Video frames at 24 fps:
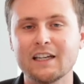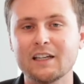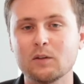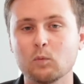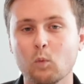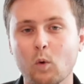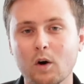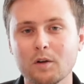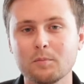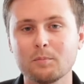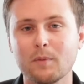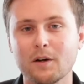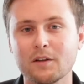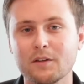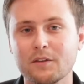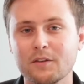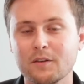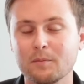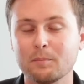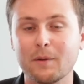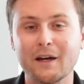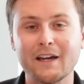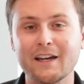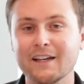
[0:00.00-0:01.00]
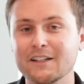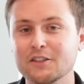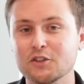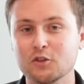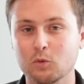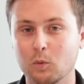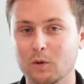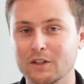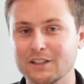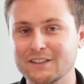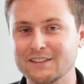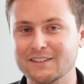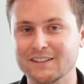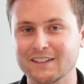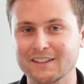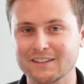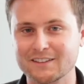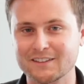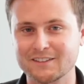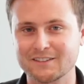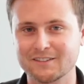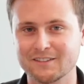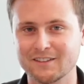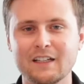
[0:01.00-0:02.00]
in one month by age
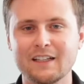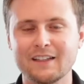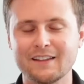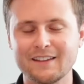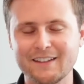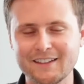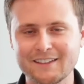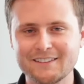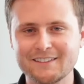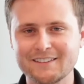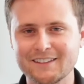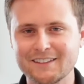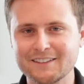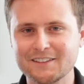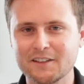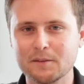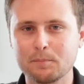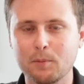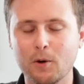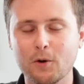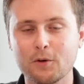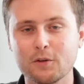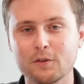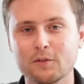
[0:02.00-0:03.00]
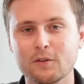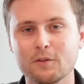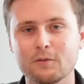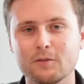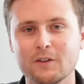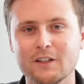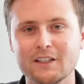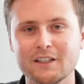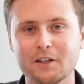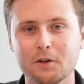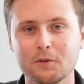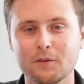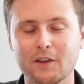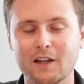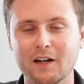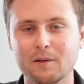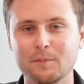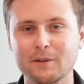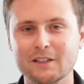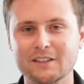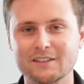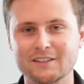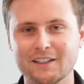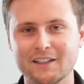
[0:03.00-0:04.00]
26? This is the part of the video that I'm
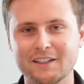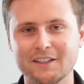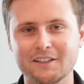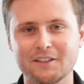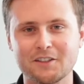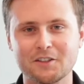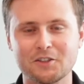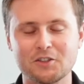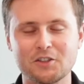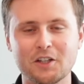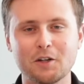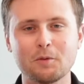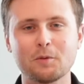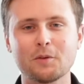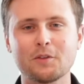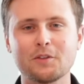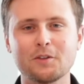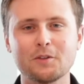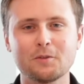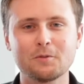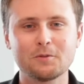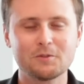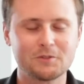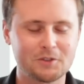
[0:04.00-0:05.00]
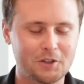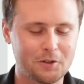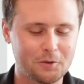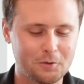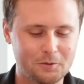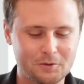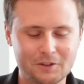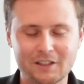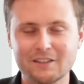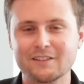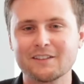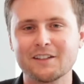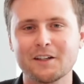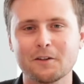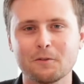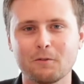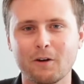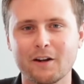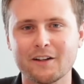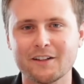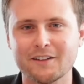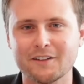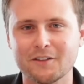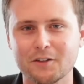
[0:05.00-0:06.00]
excited to share with you, so let's get
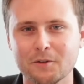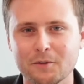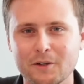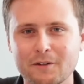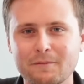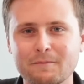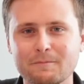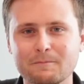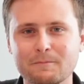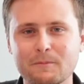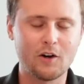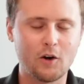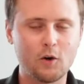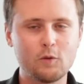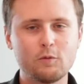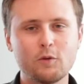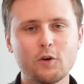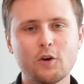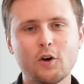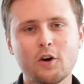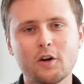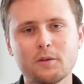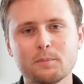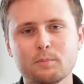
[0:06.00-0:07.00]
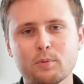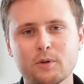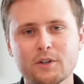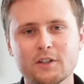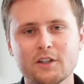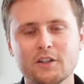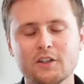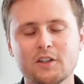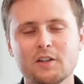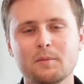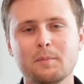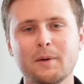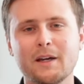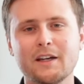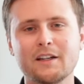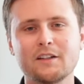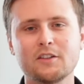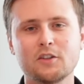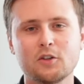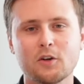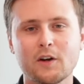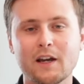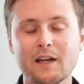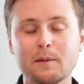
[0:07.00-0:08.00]
right into it. Over on Print On Demand,
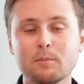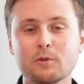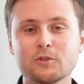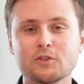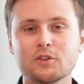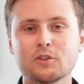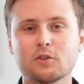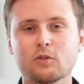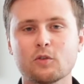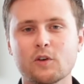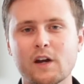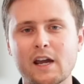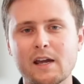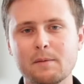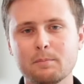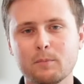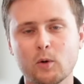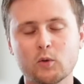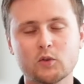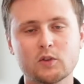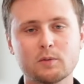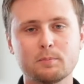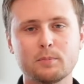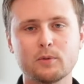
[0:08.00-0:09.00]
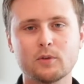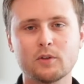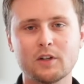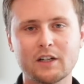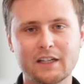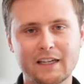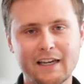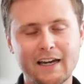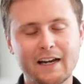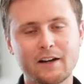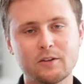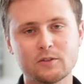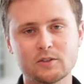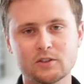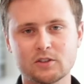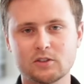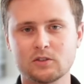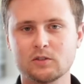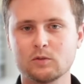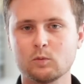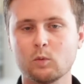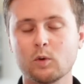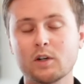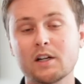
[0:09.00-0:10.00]
you're able to create multiple
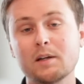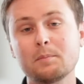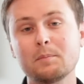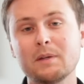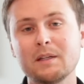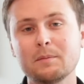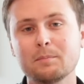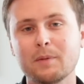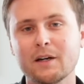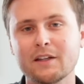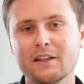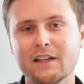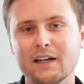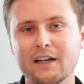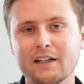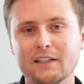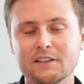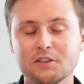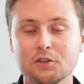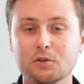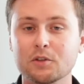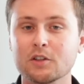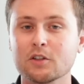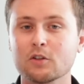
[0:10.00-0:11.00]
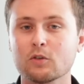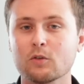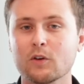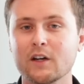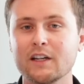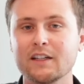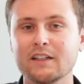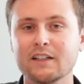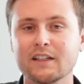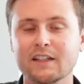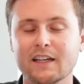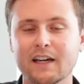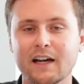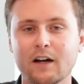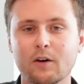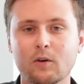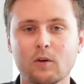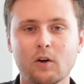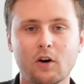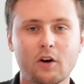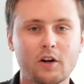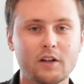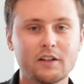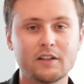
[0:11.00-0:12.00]
accounts. What I mean by that is you can create an account
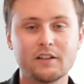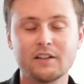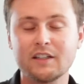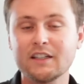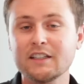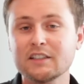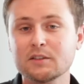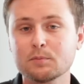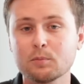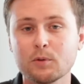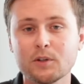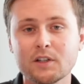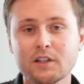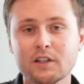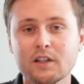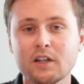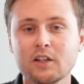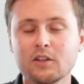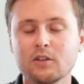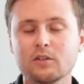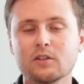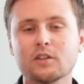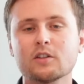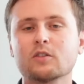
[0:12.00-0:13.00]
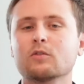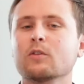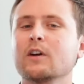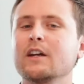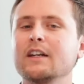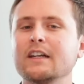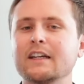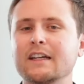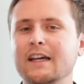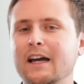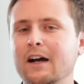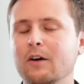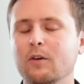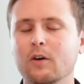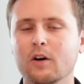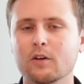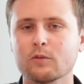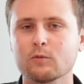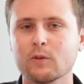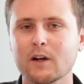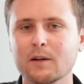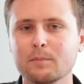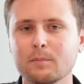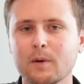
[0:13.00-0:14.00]
on Teespring, you can create an account
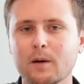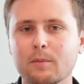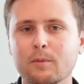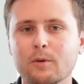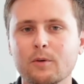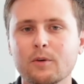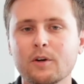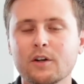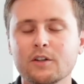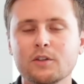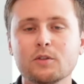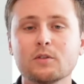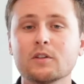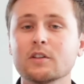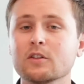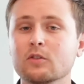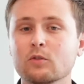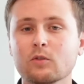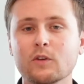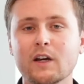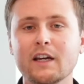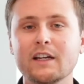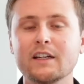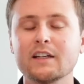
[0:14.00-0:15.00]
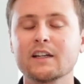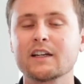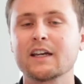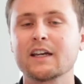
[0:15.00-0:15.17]
on Redbubble, you can create